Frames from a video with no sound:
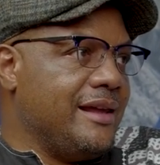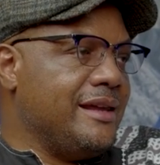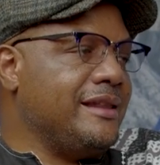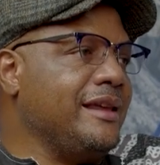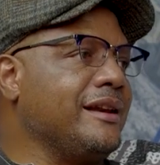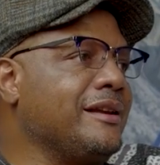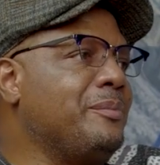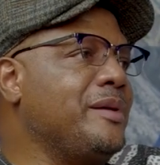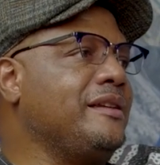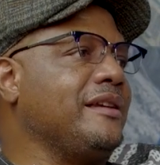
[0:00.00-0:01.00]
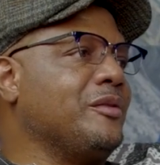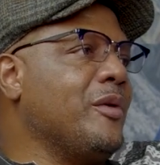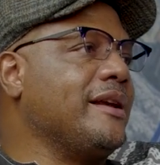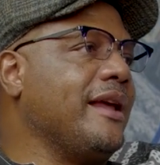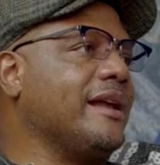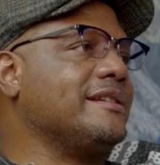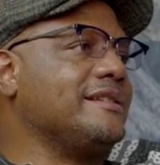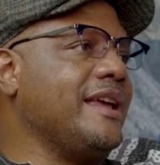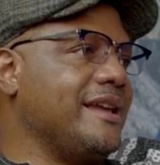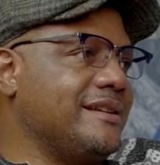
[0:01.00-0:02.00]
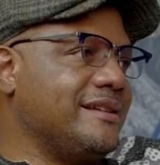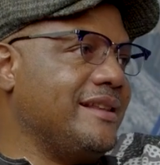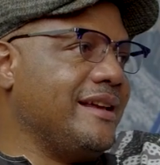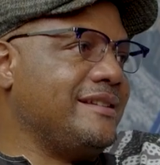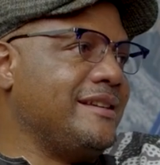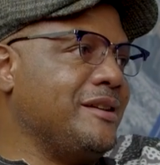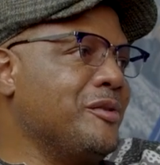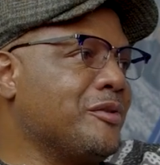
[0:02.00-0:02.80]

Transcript: he then repeated what I had said, that he